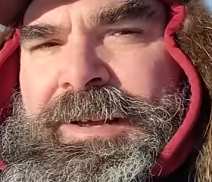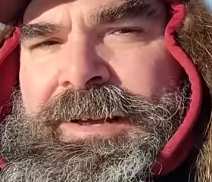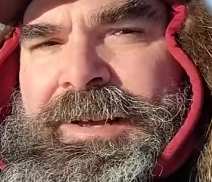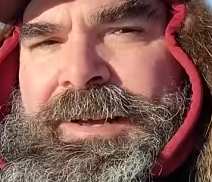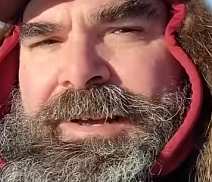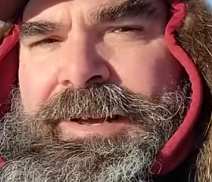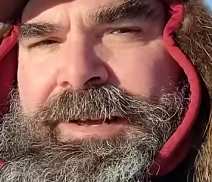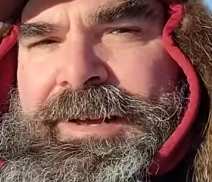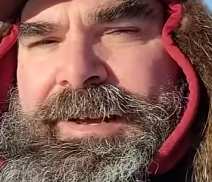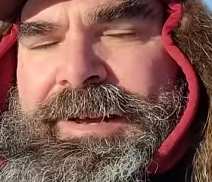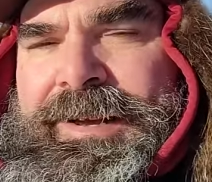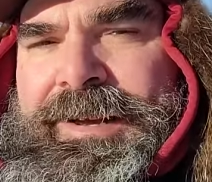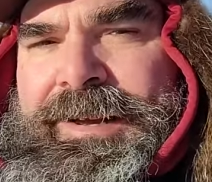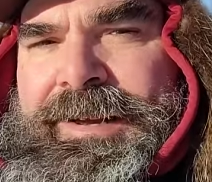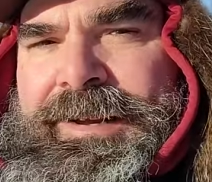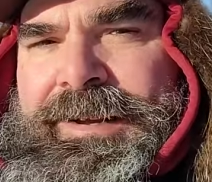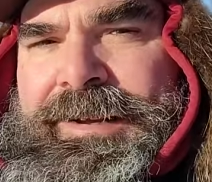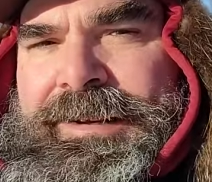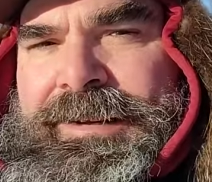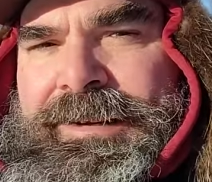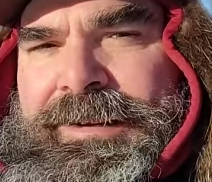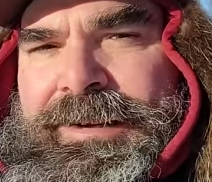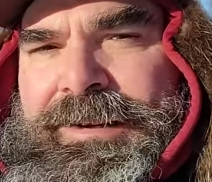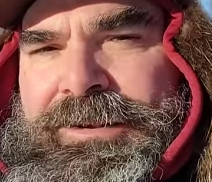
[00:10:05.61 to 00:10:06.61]
Uh,
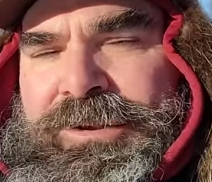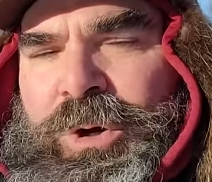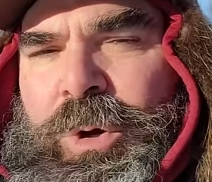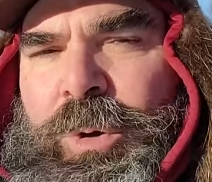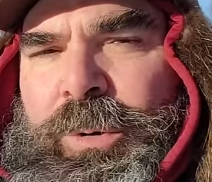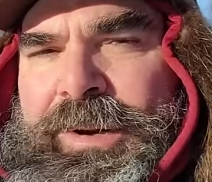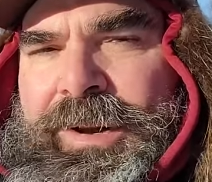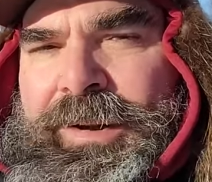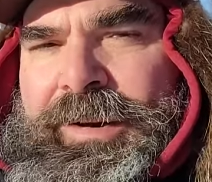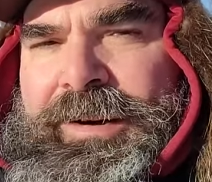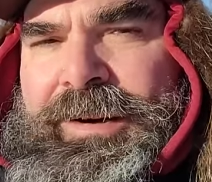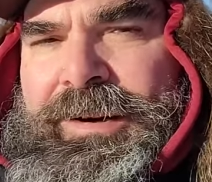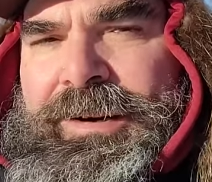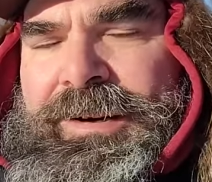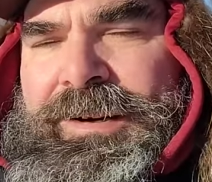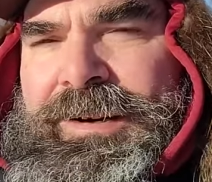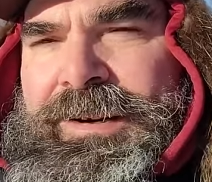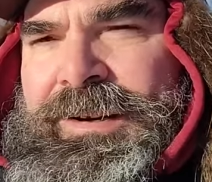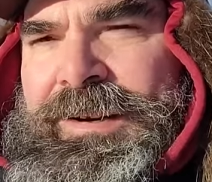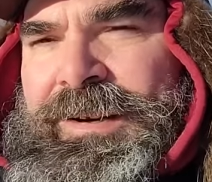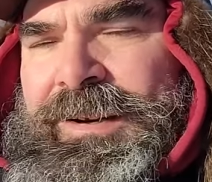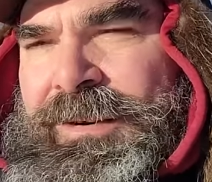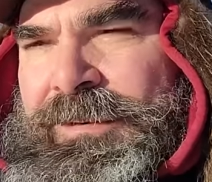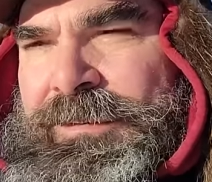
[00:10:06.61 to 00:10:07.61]
it's cold out here.
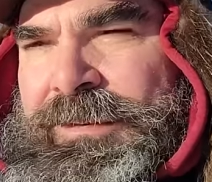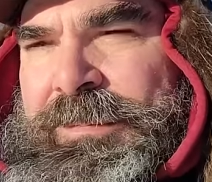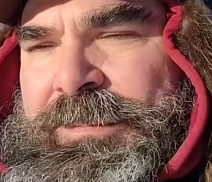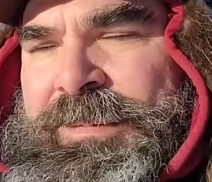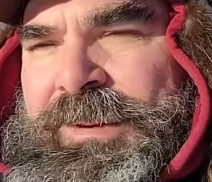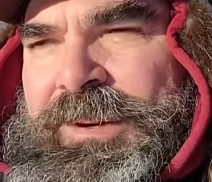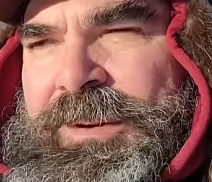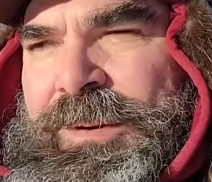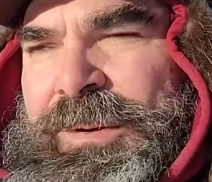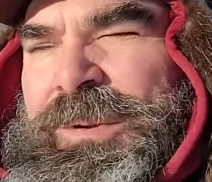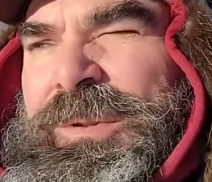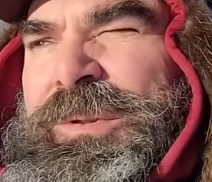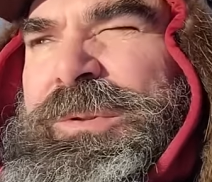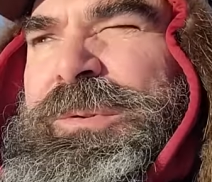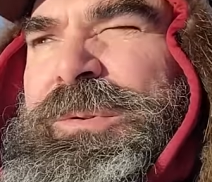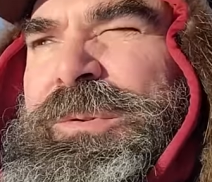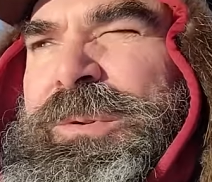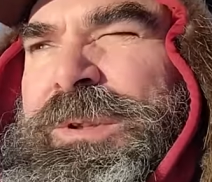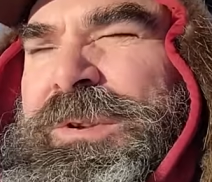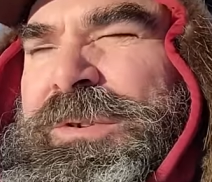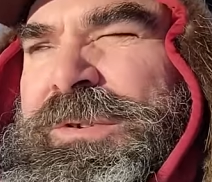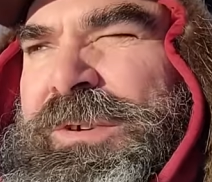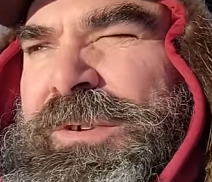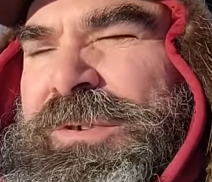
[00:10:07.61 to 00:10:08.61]
We've been going
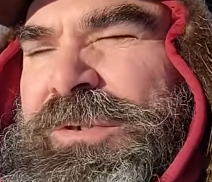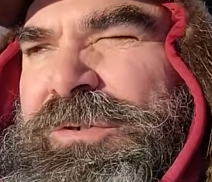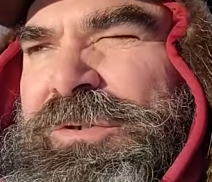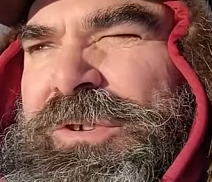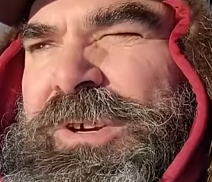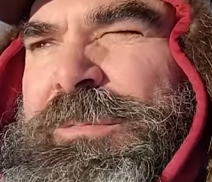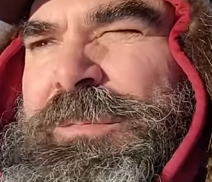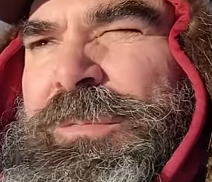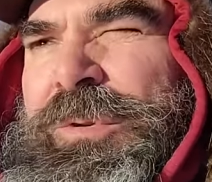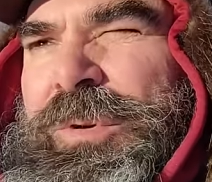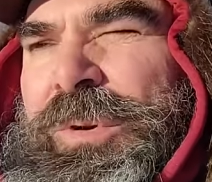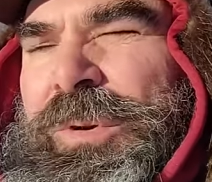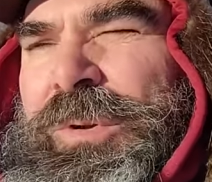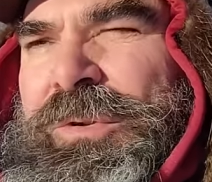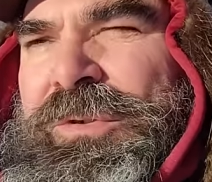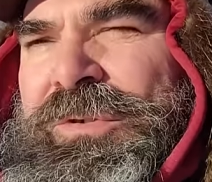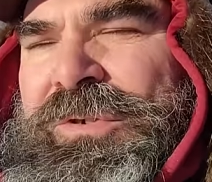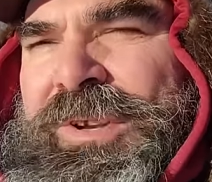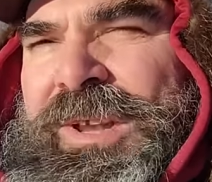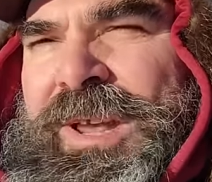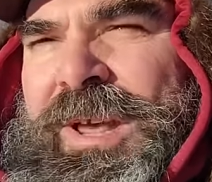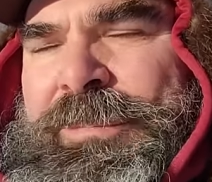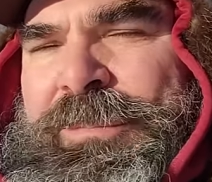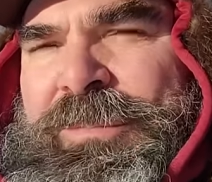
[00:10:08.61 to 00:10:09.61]
through this extreme cold
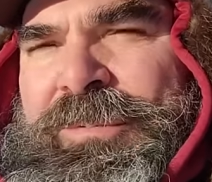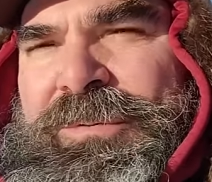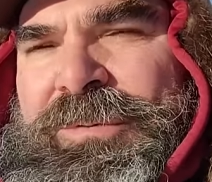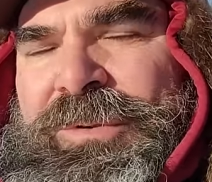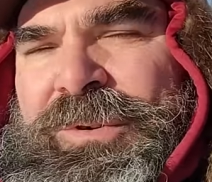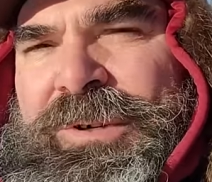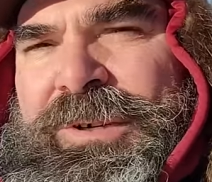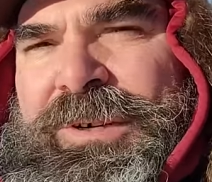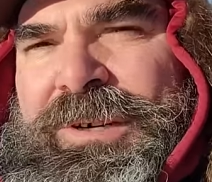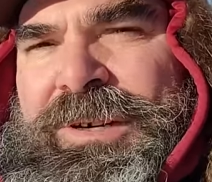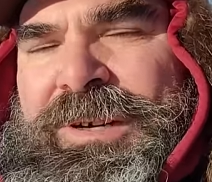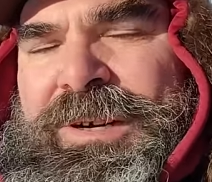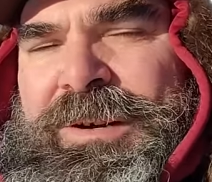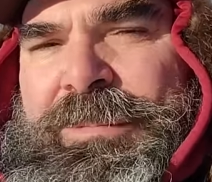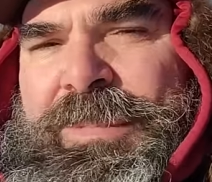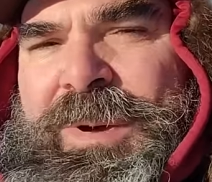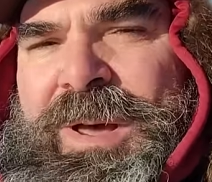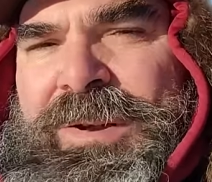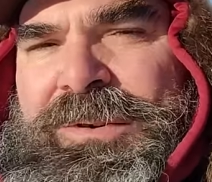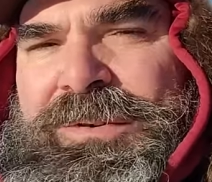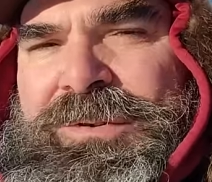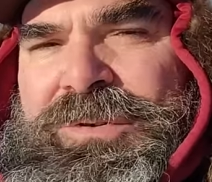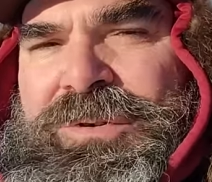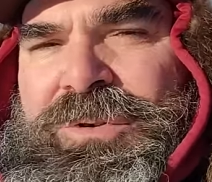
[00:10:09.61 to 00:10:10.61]
snap for uh,
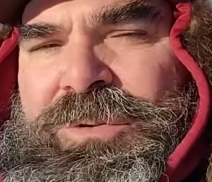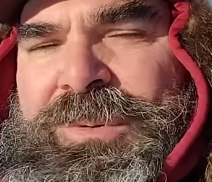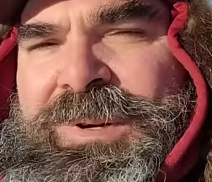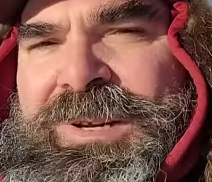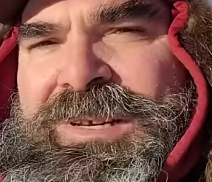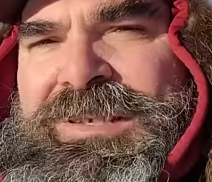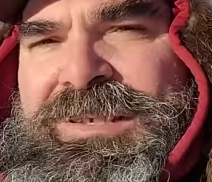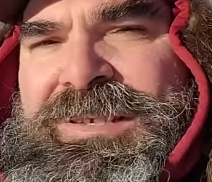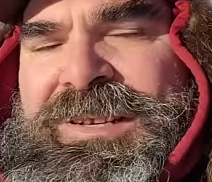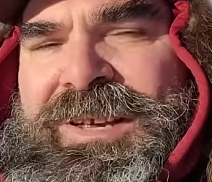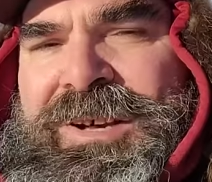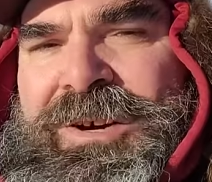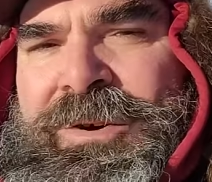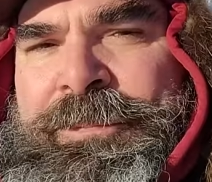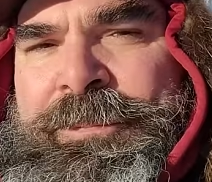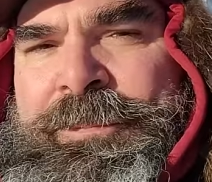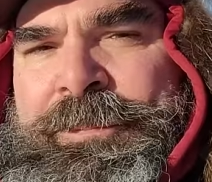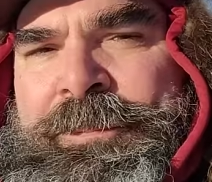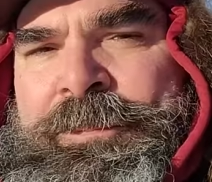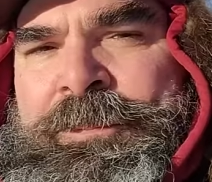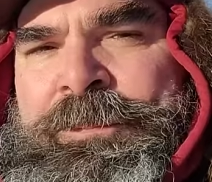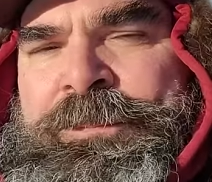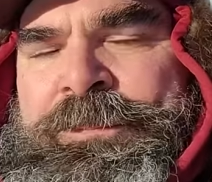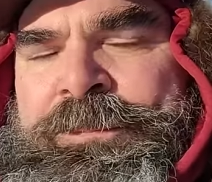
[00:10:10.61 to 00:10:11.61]
about two weeks now.
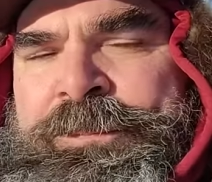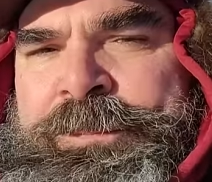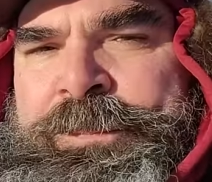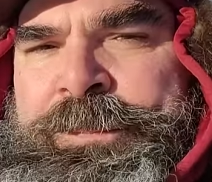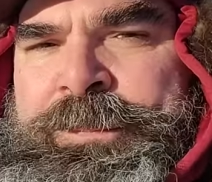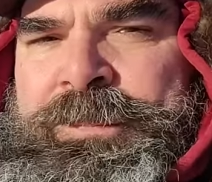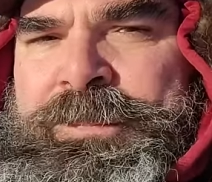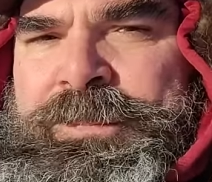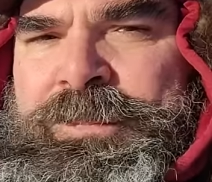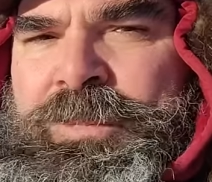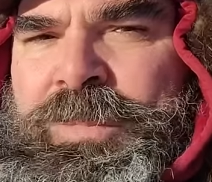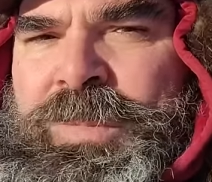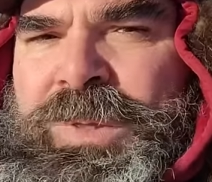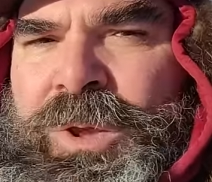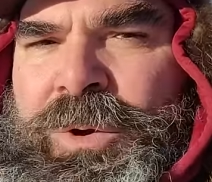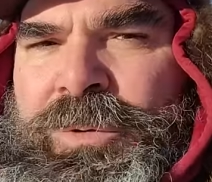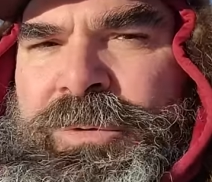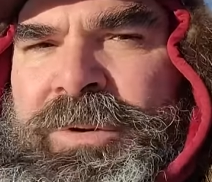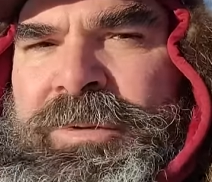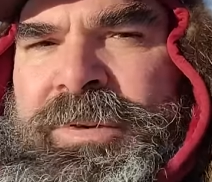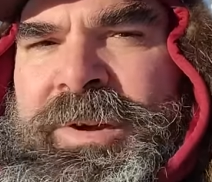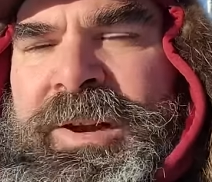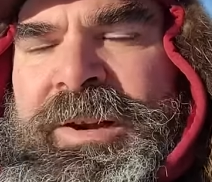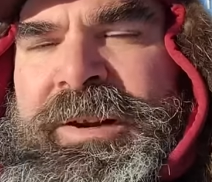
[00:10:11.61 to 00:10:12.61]

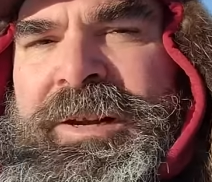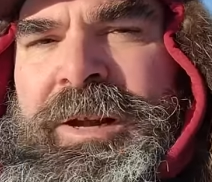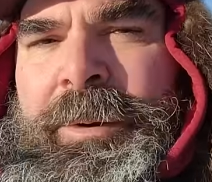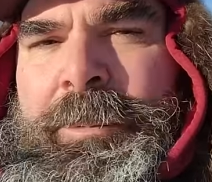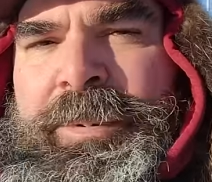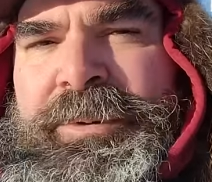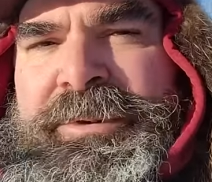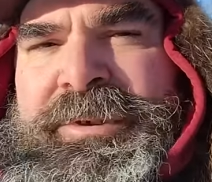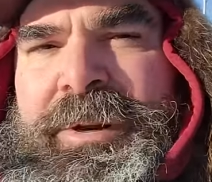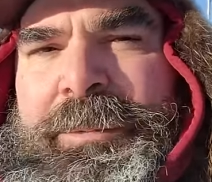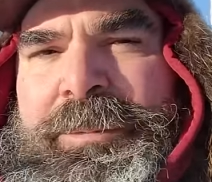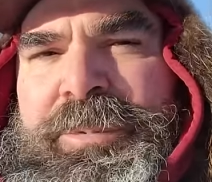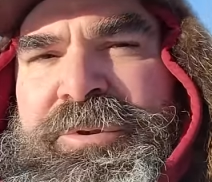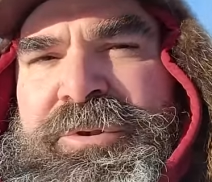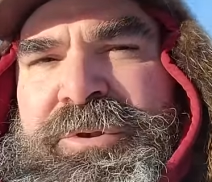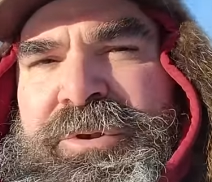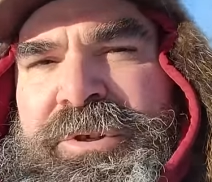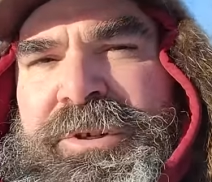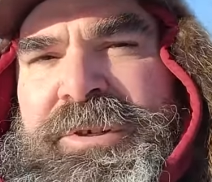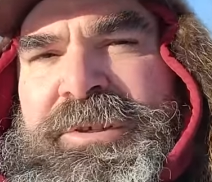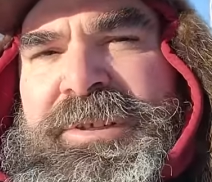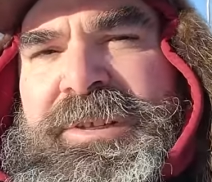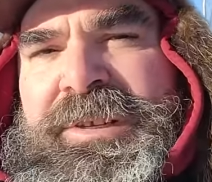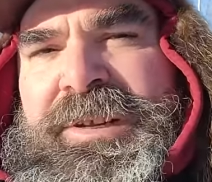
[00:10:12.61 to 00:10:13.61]
We've had a couple
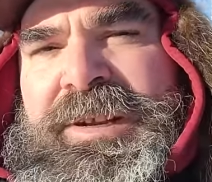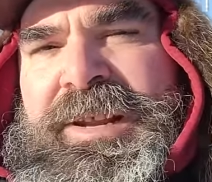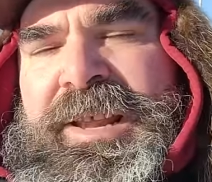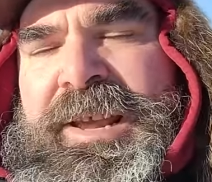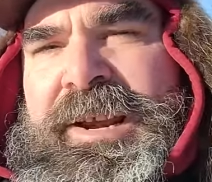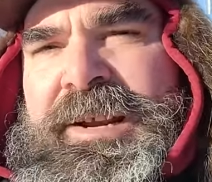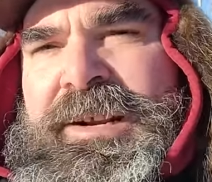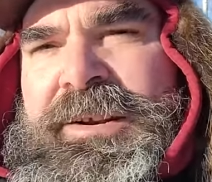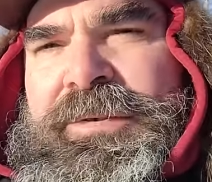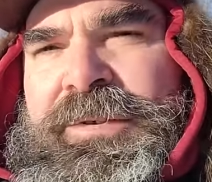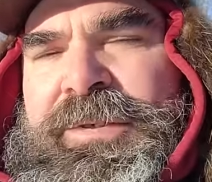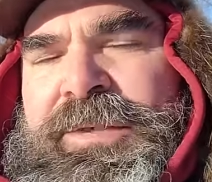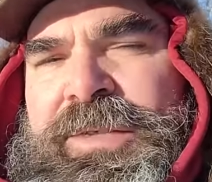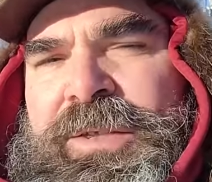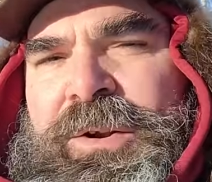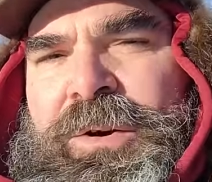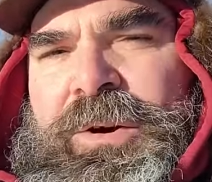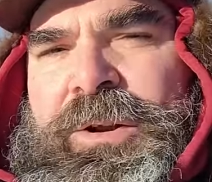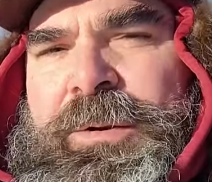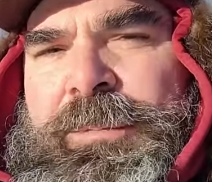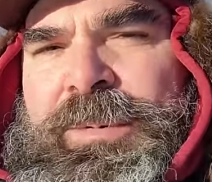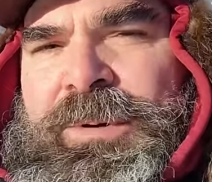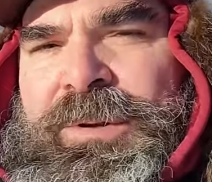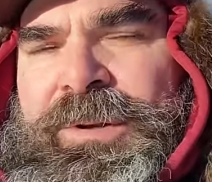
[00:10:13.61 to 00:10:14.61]
temperatures in the negative
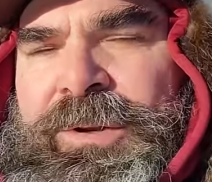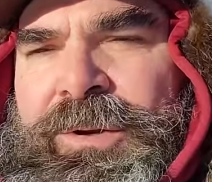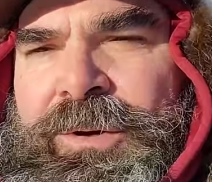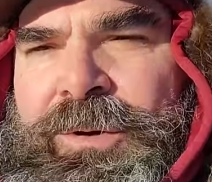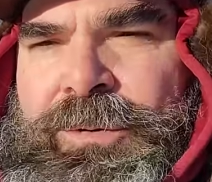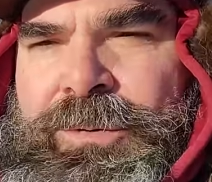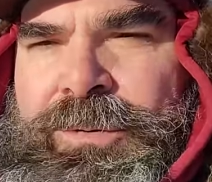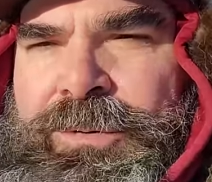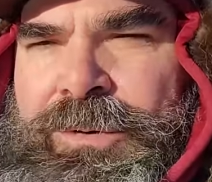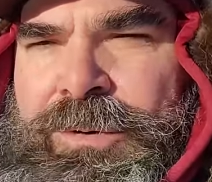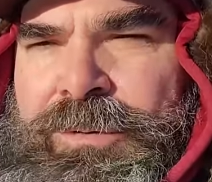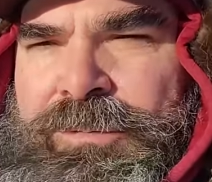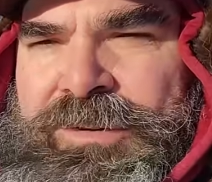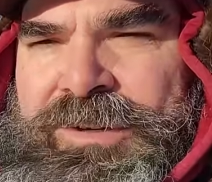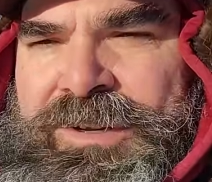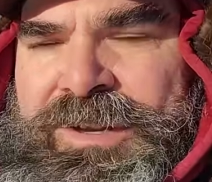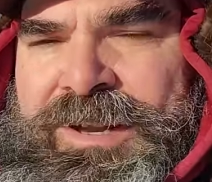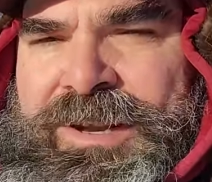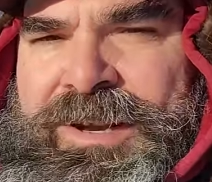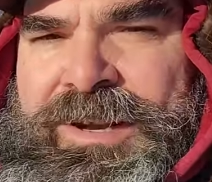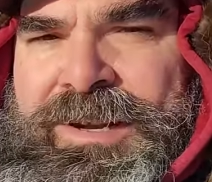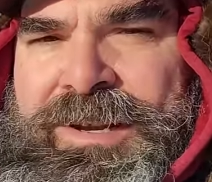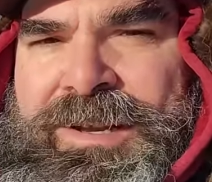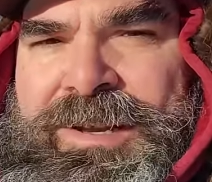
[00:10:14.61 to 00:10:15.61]
30 below
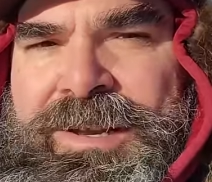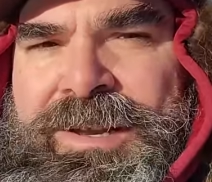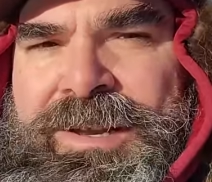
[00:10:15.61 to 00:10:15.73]
overnight,